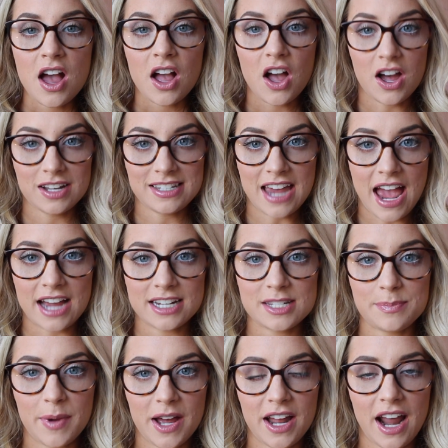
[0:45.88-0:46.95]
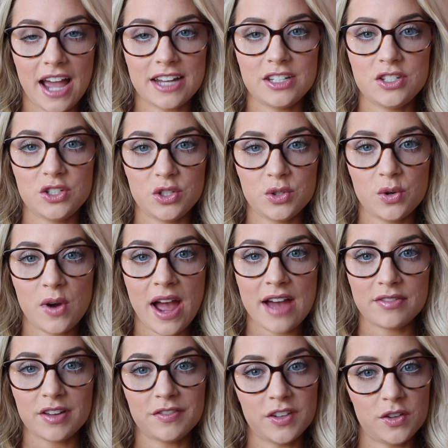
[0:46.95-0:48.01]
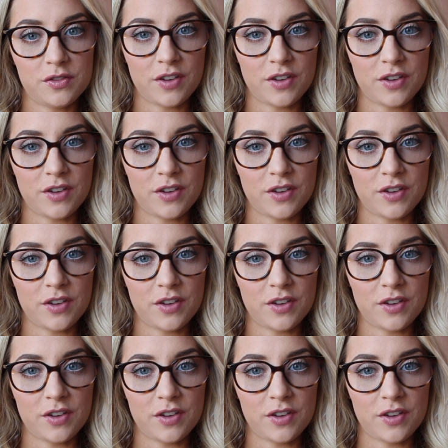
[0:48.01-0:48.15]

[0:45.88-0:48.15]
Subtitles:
contacts. But I do have a few